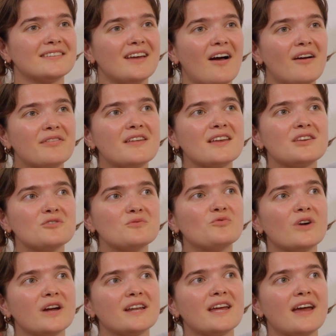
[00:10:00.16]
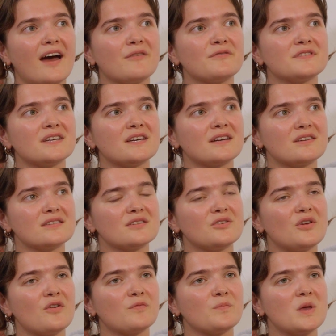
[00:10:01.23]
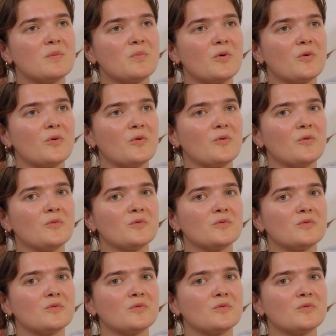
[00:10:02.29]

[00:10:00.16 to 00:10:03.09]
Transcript: I think you really have to, because a lot of people